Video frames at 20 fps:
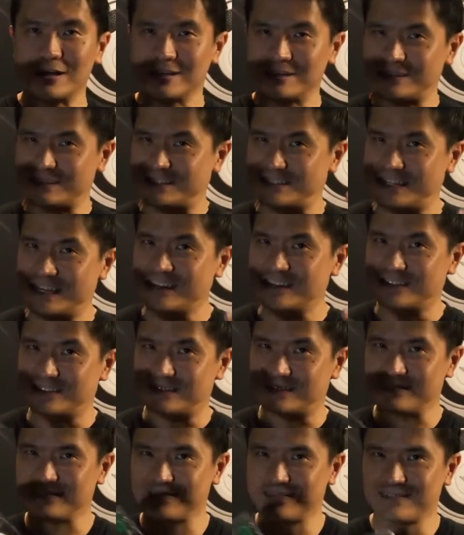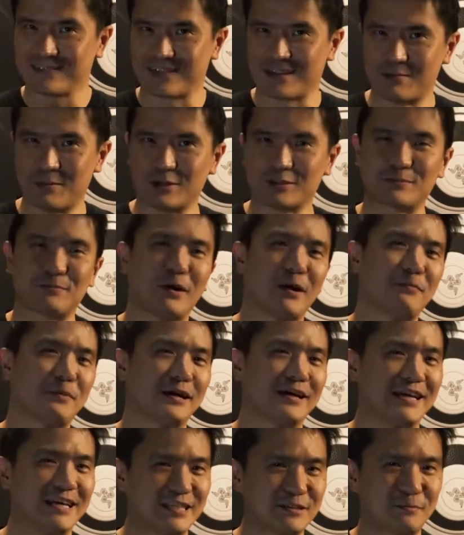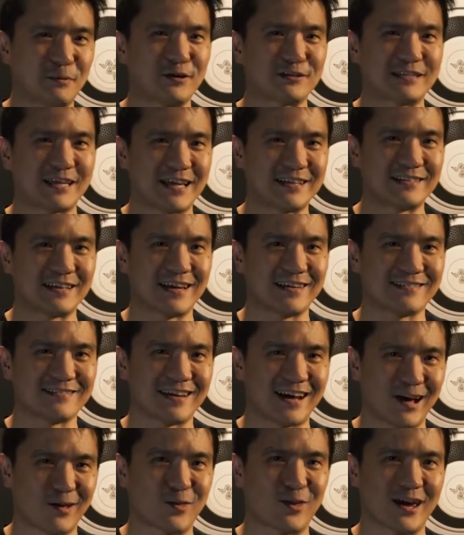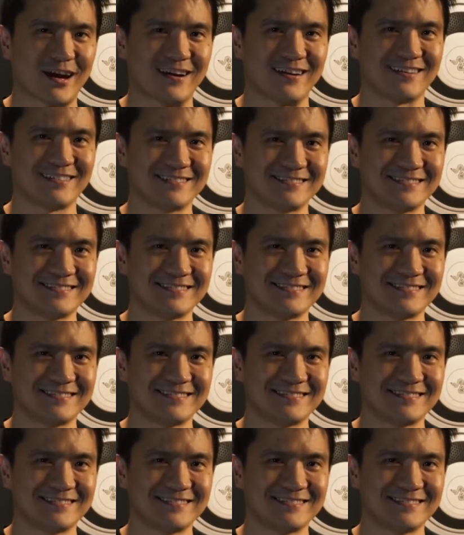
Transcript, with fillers: still the most popular esports headset out there.